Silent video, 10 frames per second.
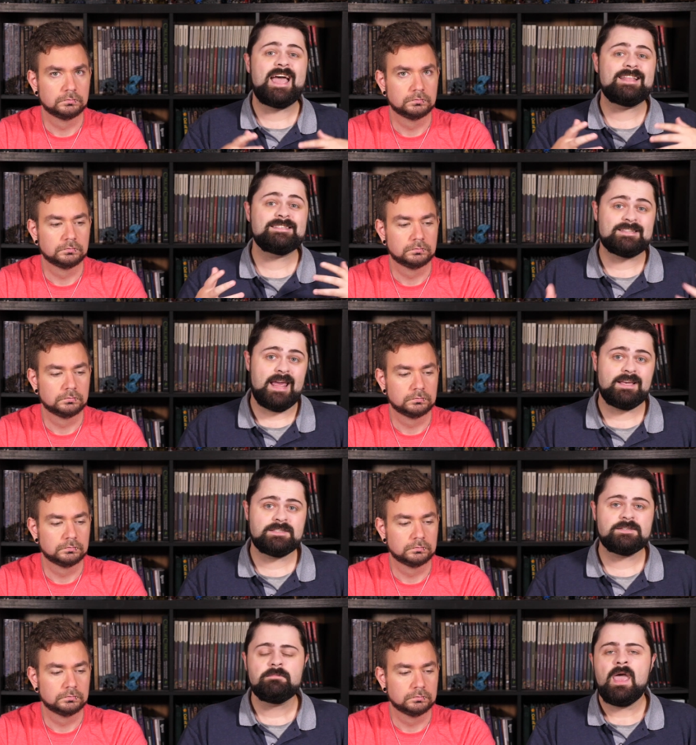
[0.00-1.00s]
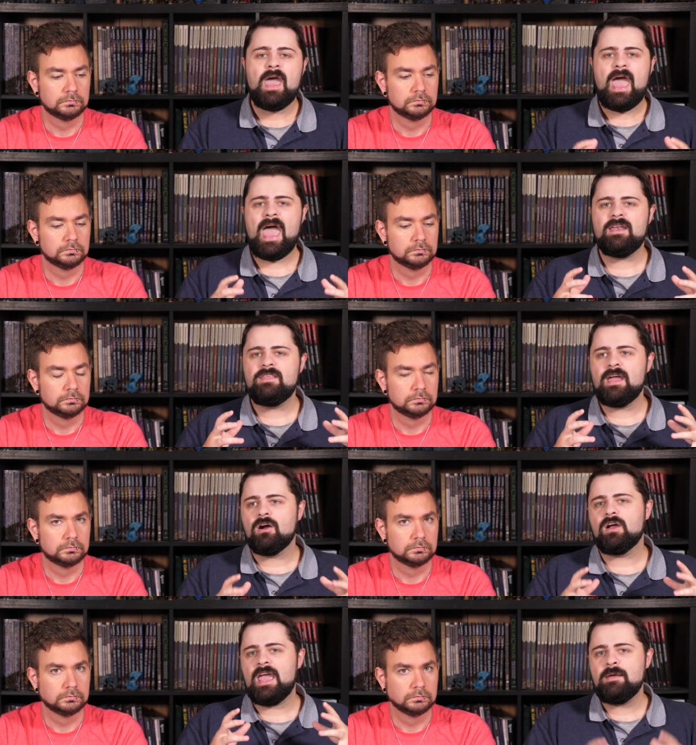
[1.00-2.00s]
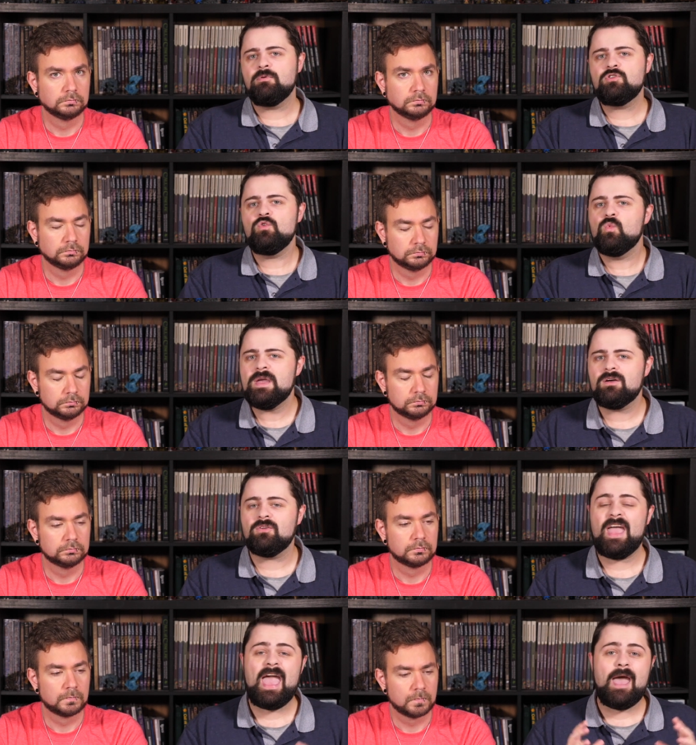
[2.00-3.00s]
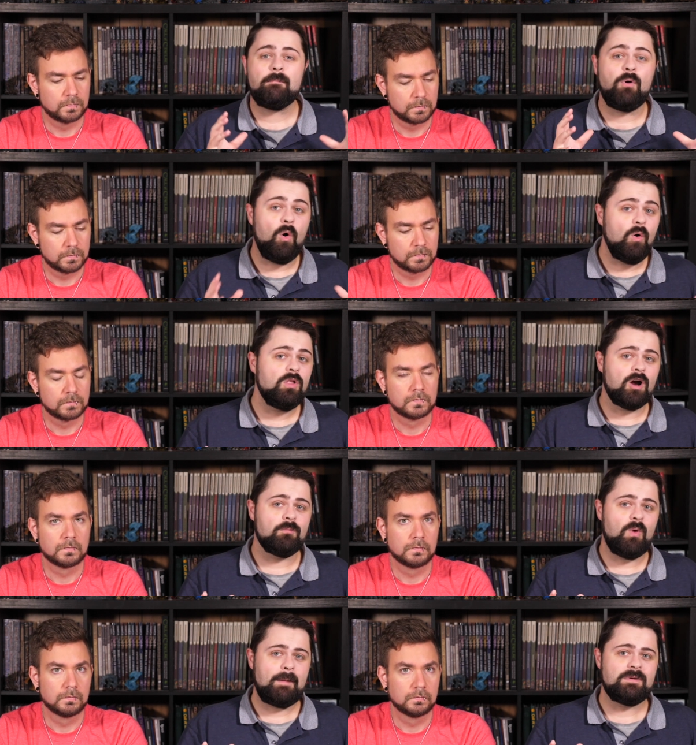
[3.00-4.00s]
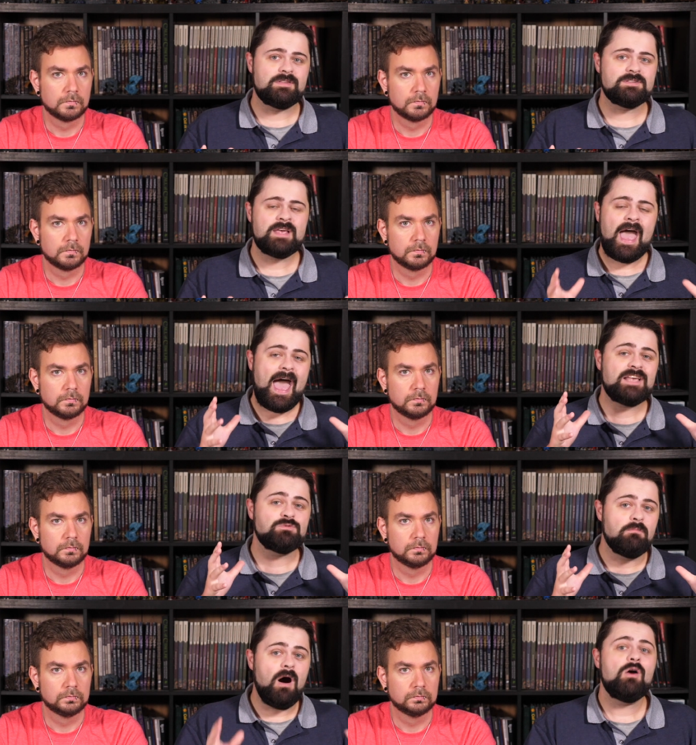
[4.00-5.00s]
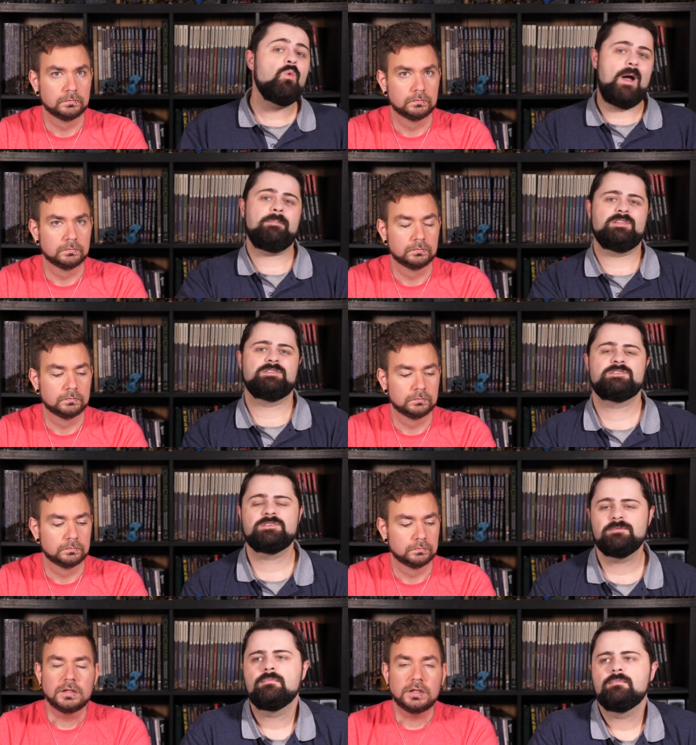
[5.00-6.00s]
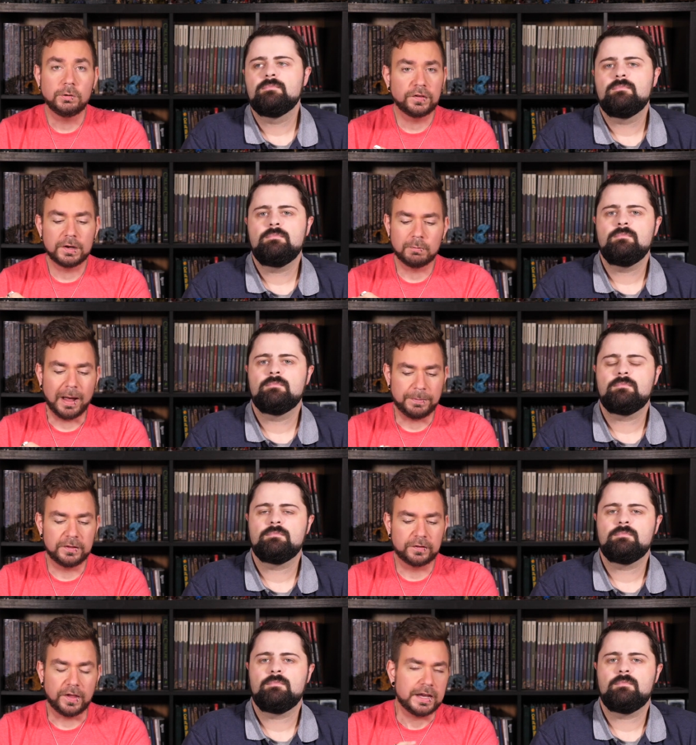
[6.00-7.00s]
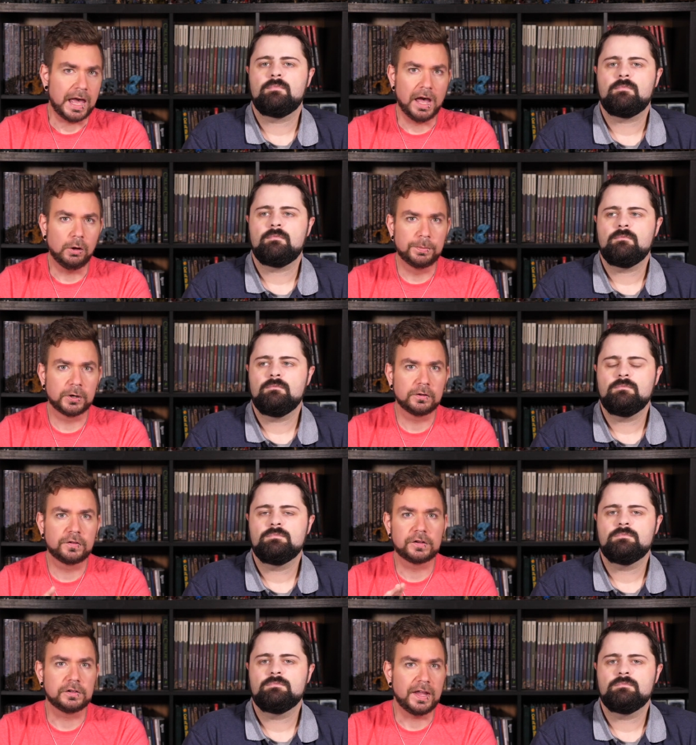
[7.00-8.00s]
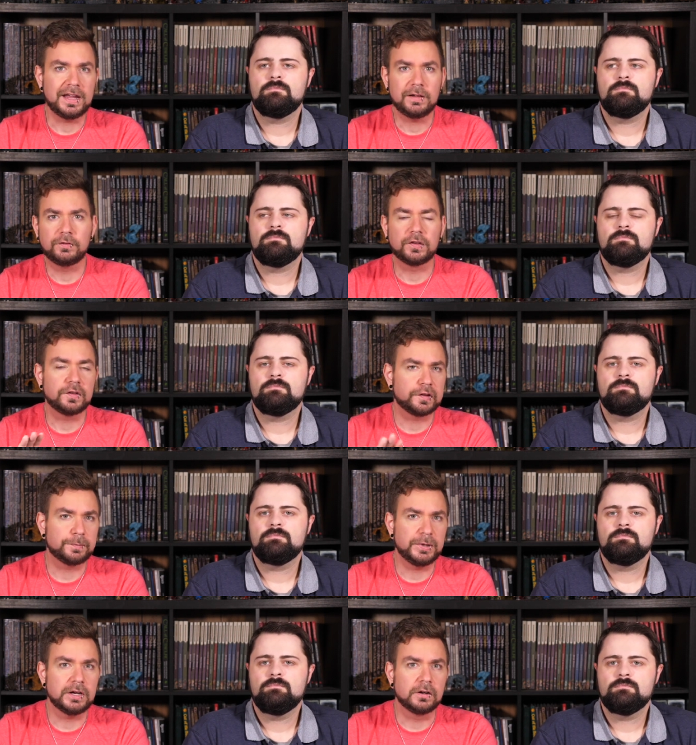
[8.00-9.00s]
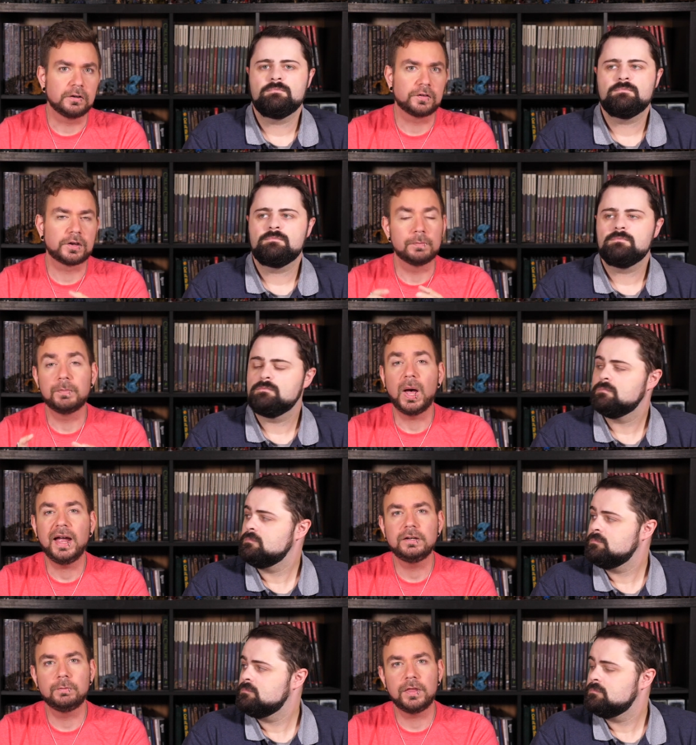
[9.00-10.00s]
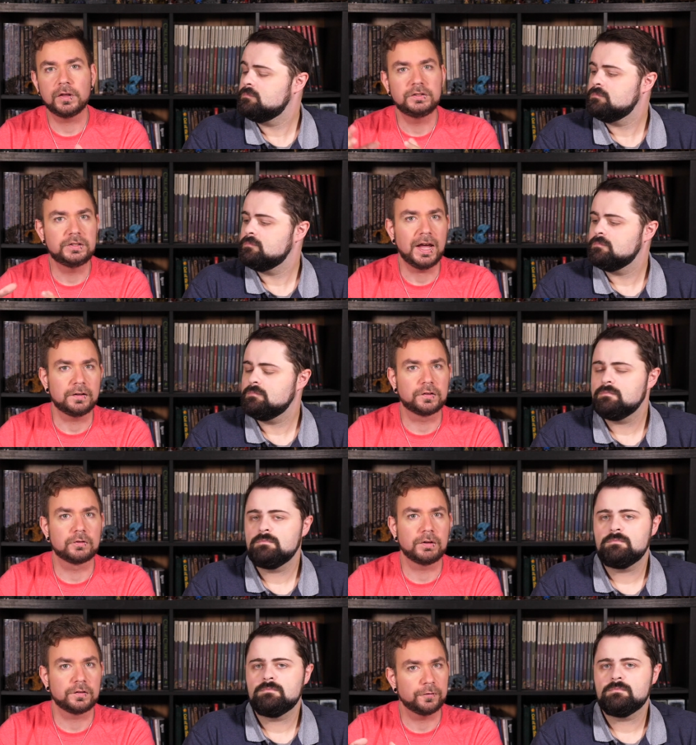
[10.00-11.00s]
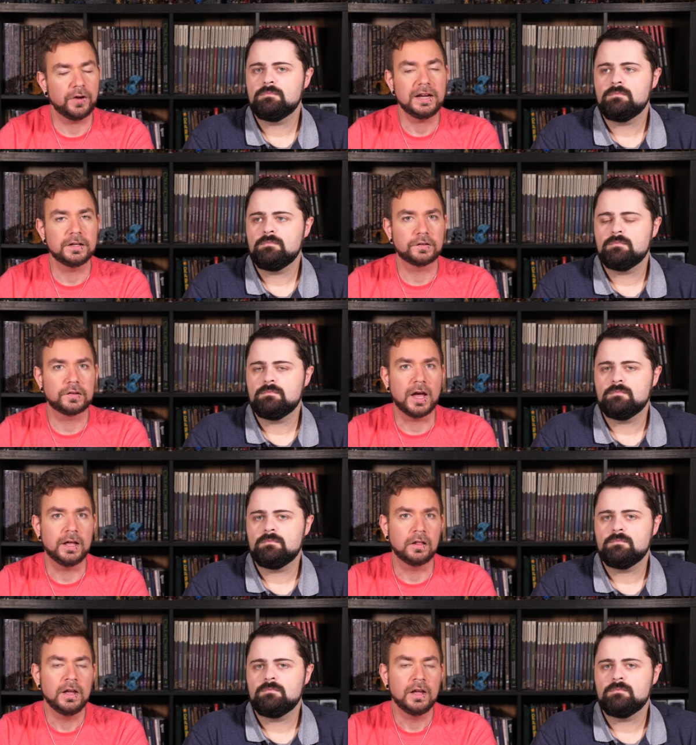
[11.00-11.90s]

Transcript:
Speaker 1: and snakes, and they are able to wield polearm weapons as monk weapons.
Speaker 2: Using weapons like halberds, glaives, and spears, combined with a dexterous fighting style,